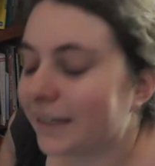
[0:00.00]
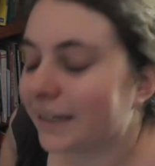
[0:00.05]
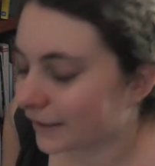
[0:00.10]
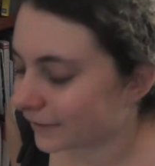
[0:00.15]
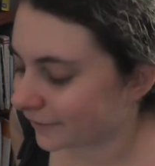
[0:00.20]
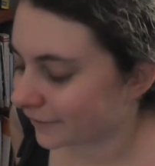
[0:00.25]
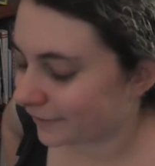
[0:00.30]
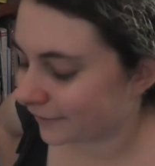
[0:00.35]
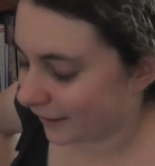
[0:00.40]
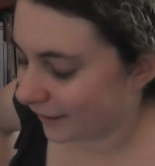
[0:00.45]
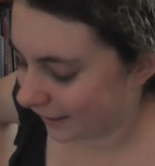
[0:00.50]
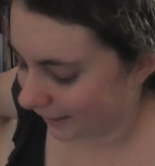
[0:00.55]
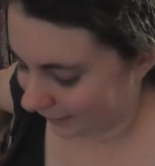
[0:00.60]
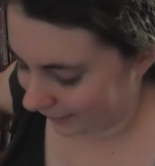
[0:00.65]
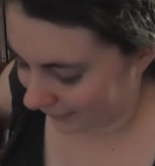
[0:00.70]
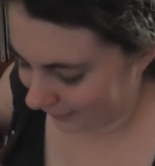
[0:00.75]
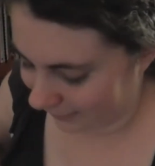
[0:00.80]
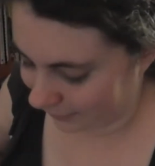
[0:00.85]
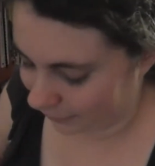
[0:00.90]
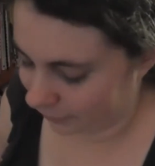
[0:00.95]
So yeah,
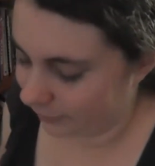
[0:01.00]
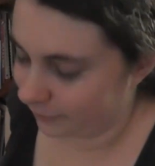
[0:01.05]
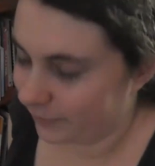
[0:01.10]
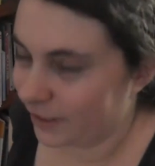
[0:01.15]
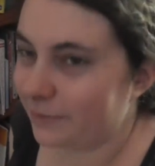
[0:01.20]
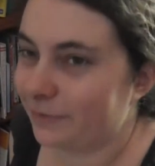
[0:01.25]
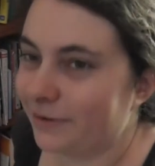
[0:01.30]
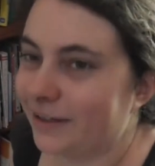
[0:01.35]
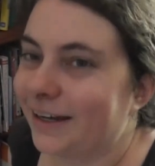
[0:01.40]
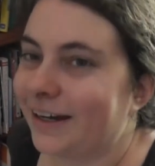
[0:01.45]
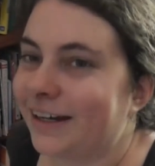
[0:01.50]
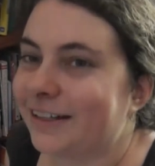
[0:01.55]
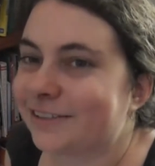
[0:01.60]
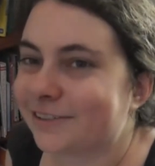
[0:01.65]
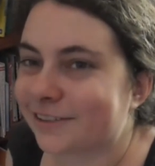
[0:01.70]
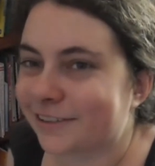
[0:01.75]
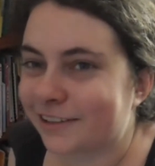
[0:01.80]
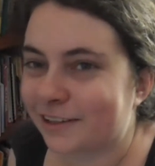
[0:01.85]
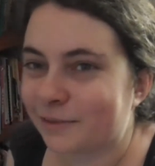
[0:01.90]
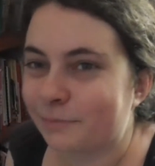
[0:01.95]
or maybe I
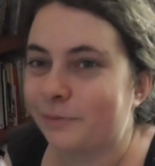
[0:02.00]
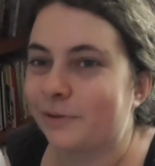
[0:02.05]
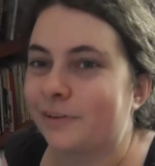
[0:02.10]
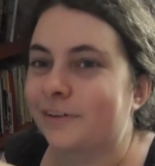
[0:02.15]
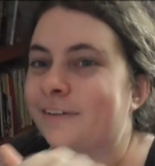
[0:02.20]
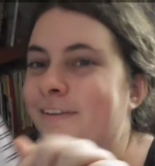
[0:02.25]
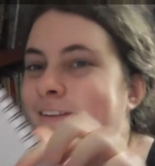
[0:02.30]
drew this box